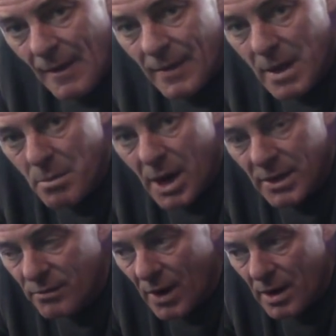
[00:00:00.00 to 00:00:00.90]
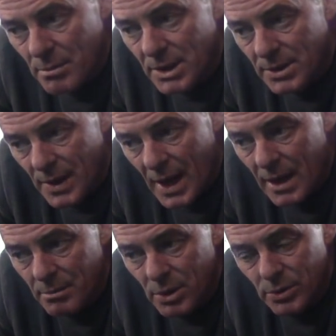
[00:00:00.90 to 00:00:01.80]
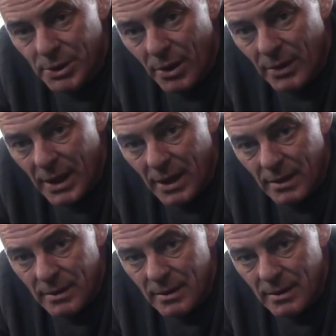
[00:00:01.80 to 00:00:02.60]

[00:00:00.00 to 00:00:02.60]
they might invite me to the hand build show again.